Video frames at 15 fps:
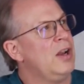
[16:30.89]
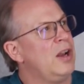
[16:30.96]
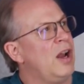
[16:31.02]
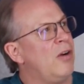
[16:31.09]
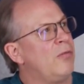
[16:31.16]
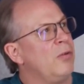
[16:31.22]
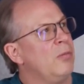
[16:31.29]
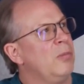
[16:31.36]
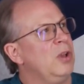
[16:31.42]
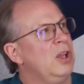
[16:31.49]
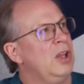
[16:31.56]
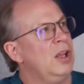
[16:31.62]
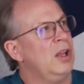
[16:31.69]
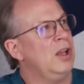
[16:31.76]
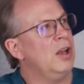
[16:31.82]
Now for
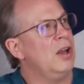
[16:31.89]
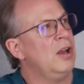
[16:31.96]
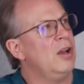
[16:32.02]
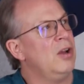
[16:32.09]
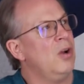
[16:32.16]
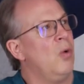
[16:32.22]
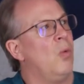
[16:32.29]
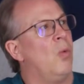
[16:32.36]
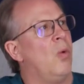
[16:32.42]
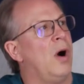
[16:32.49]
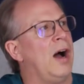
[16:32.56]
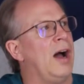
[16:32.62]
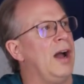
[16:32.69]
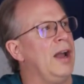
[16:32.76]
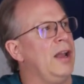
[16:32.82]
me,
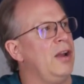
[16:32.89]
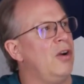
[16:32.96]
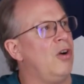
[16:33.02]
why